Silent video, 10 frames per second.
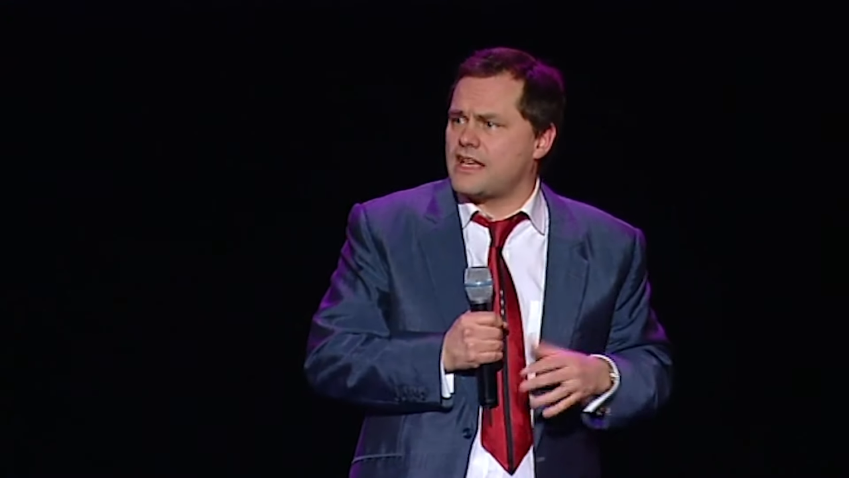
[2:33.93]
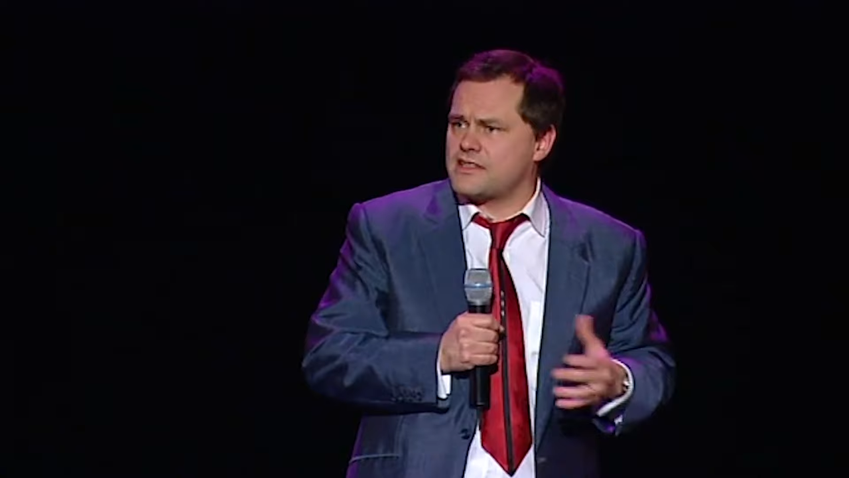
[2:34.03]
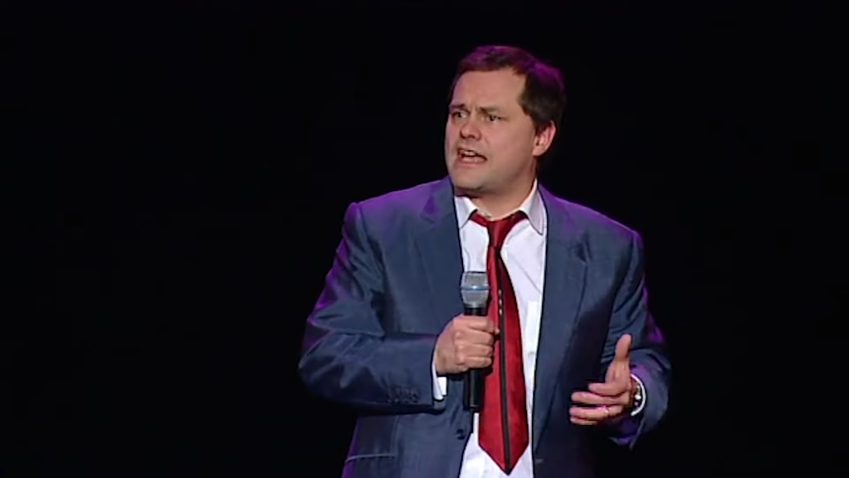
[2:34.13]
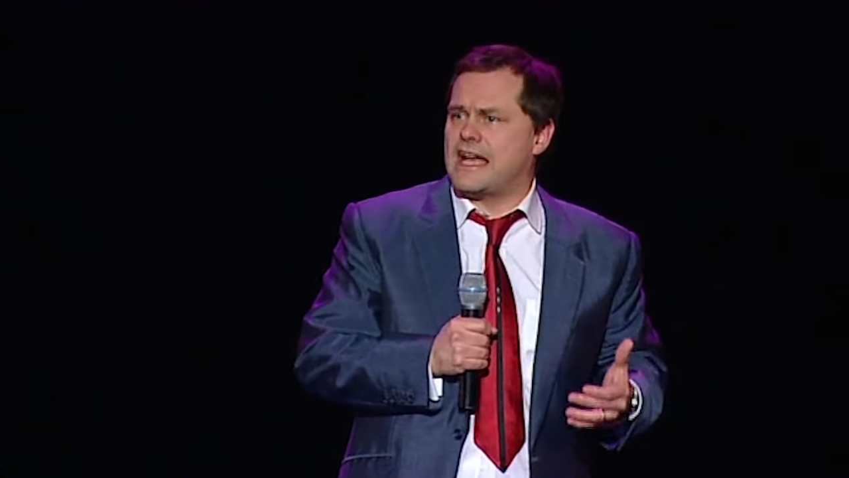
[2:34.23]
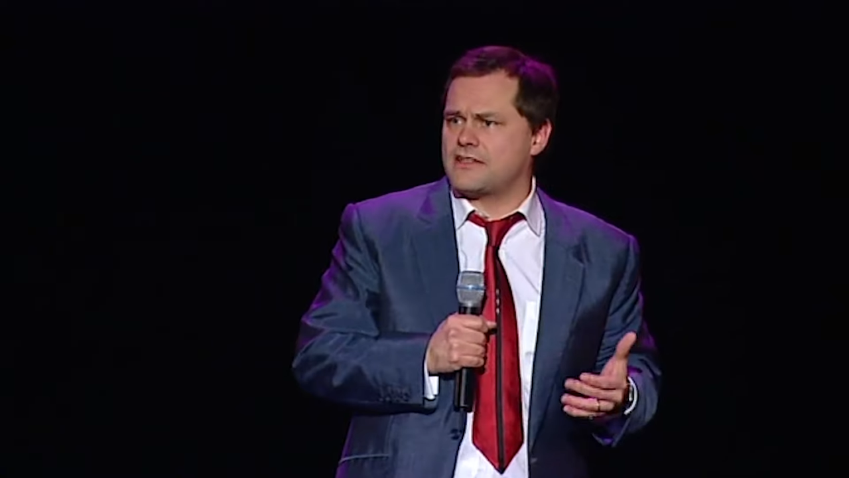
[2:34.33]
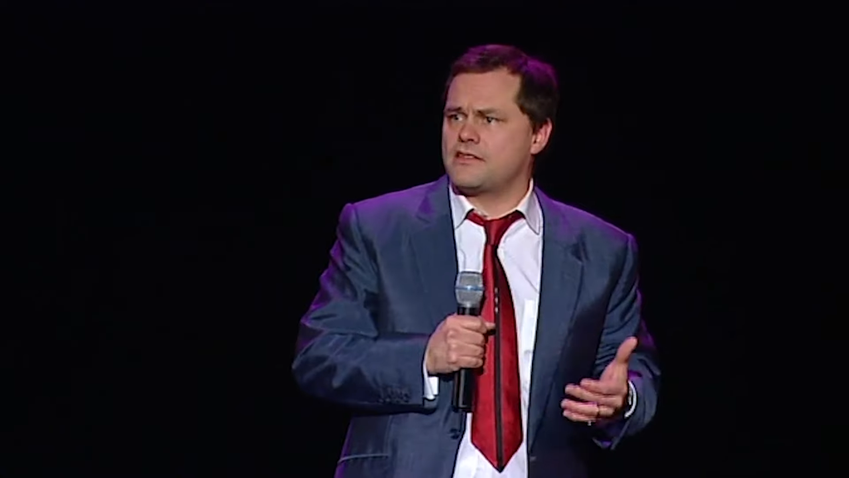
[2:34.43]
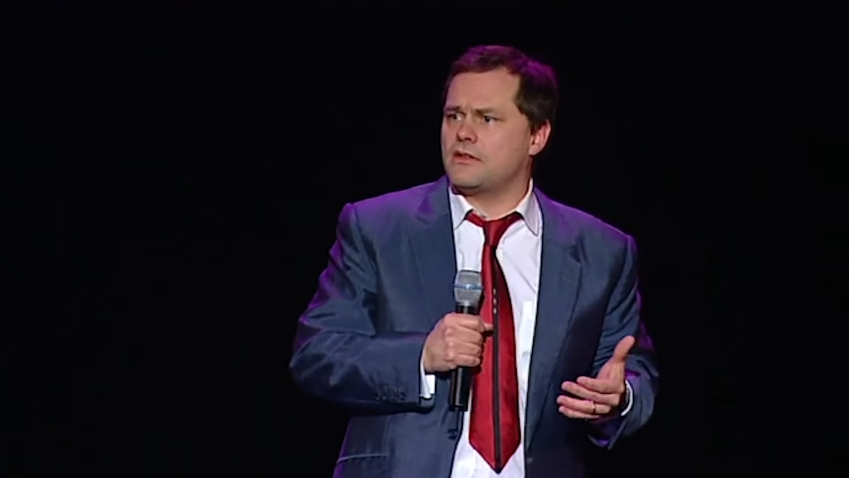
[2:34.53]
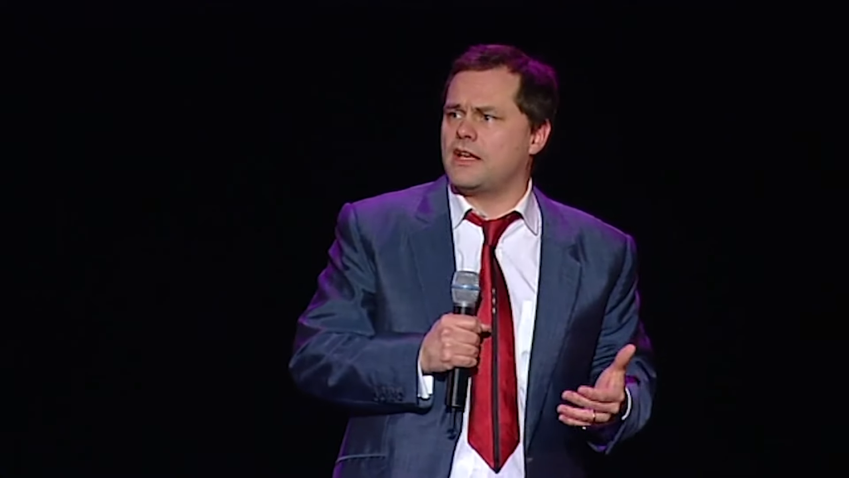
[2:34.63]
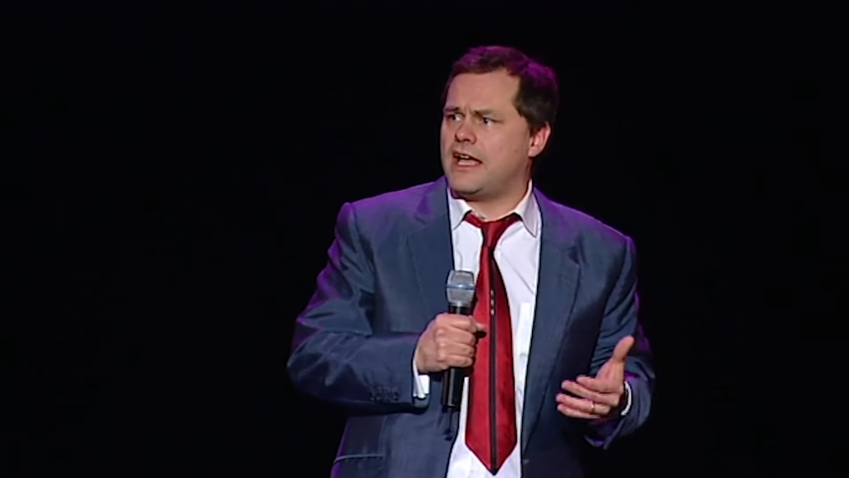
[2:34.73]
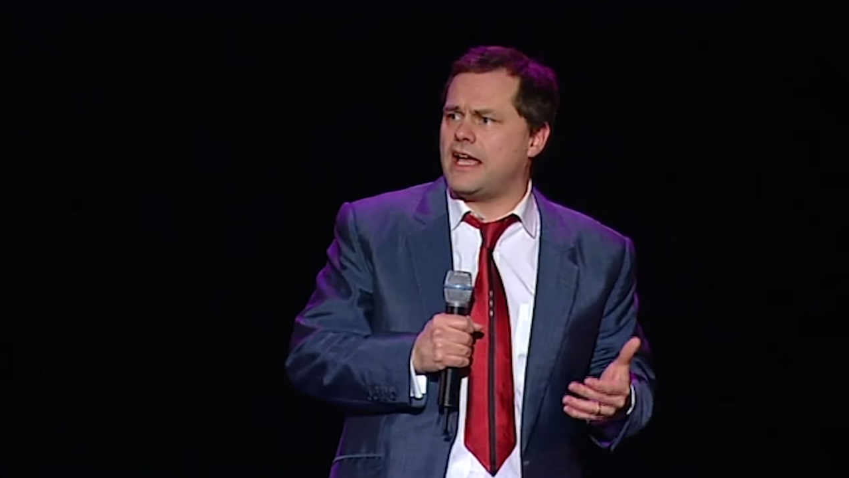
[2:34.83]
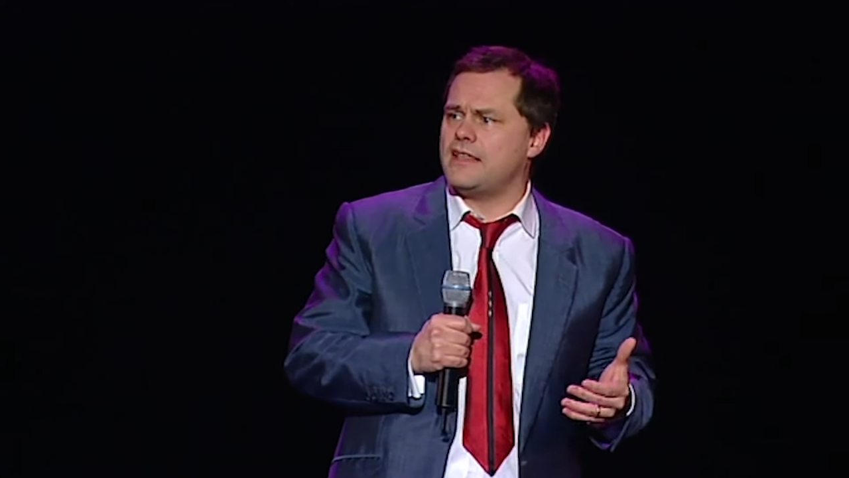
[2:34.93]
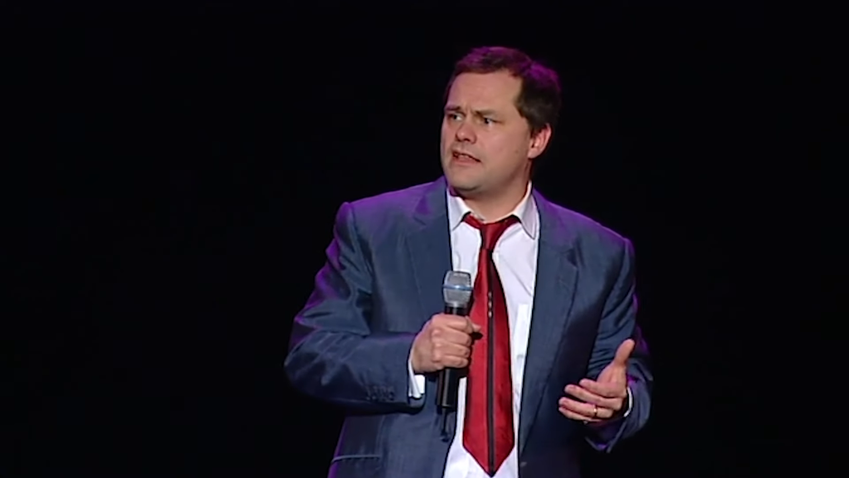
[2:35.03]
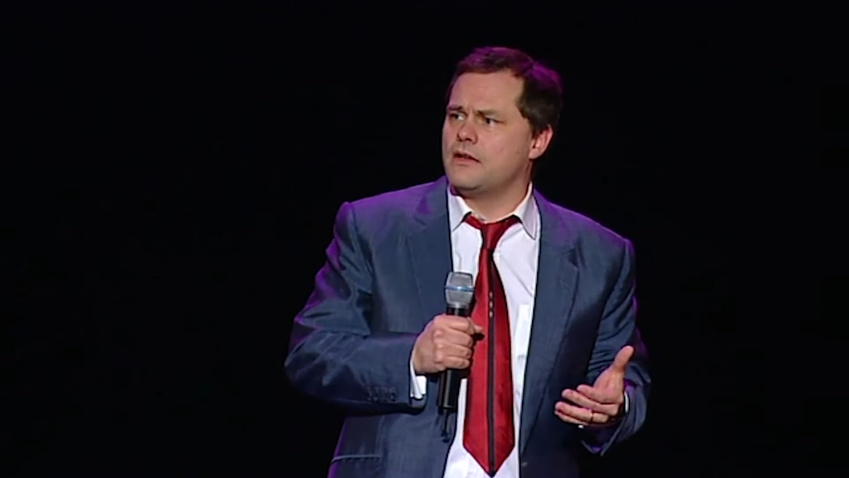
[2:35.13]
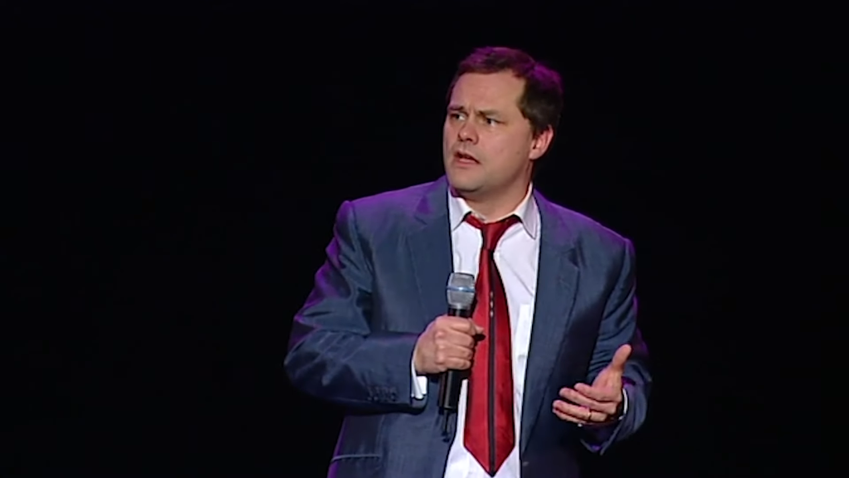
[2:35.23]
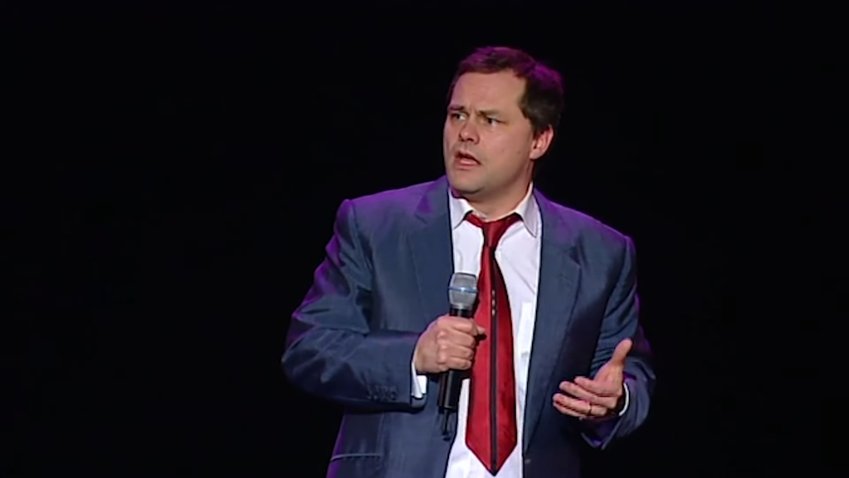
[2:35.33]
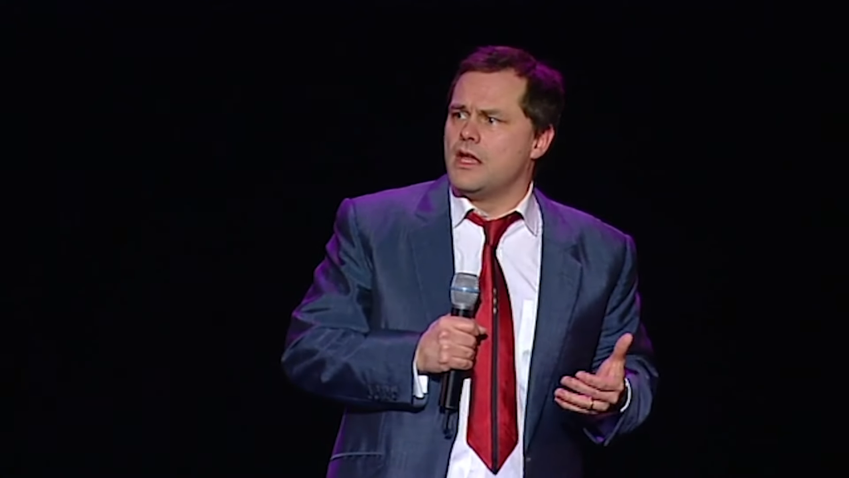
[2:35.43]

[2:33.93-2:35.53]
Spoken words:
That's the attitude I hate.